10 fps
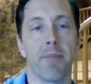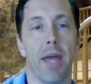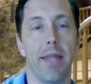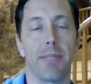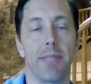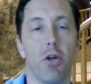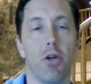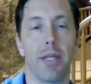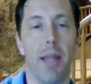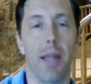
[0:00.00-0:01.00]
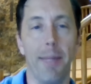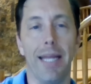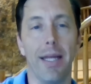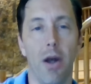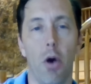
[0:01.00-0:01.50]
And that's pushing that
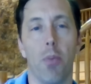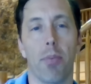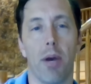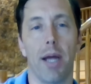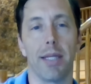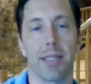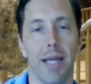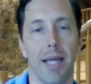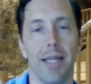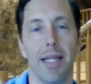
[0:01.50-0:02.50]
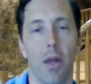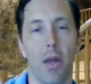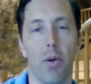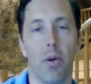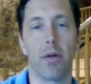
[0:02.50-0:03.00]
median home price slightly
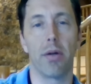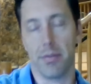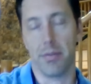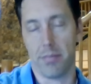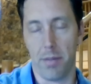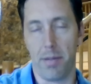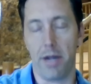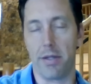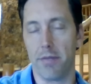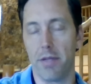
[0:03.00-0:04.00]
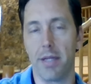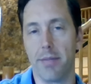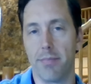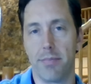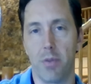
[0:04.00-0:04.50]
lower
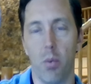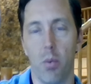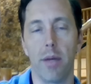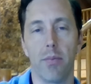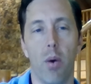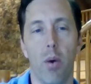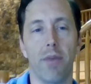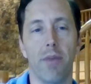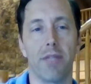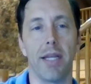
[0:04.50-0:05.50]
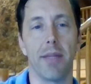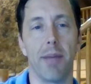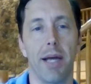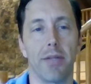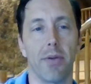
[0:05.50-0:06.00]
comparatively to what we've seen in the
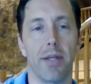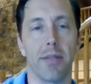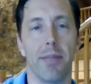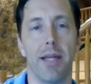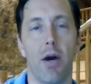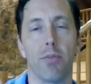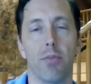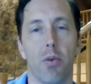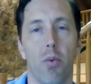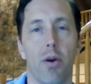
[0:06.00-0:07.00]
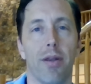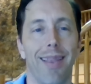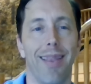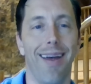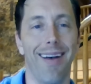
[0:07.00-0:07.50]
past. So it doesn't mean that homes are
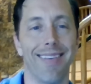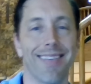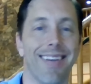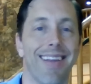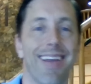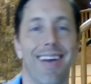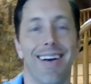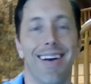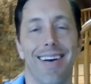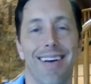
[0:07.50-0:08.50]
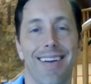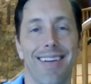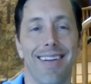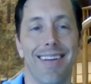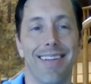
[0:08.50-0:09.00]
worth less.
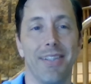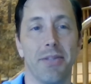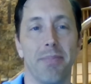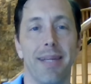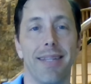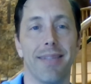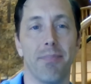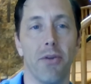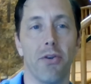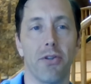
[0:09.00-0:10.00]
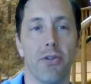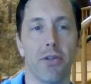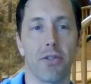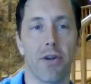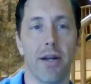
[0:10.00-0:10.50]
It just means builders
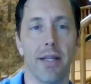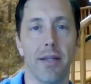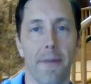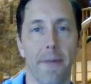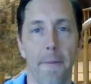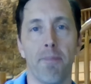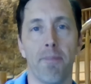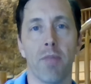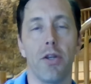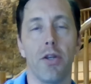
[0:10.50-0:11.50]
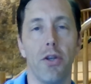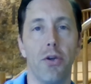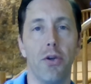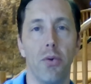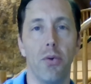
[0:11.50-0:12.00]
are starting to
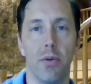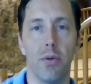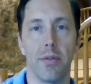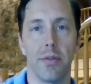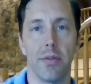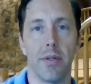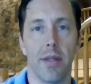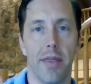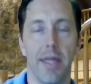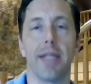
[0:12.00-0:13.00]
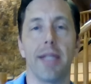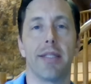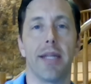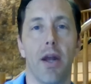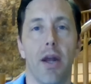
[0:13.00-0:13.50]
do things
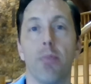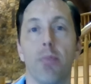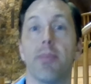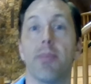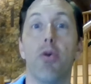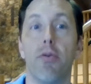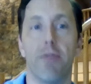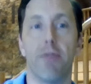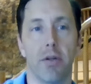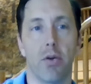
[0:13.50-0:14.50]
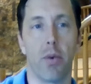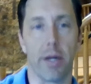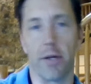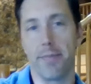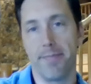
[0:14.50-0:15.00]
to get homes moved quicker.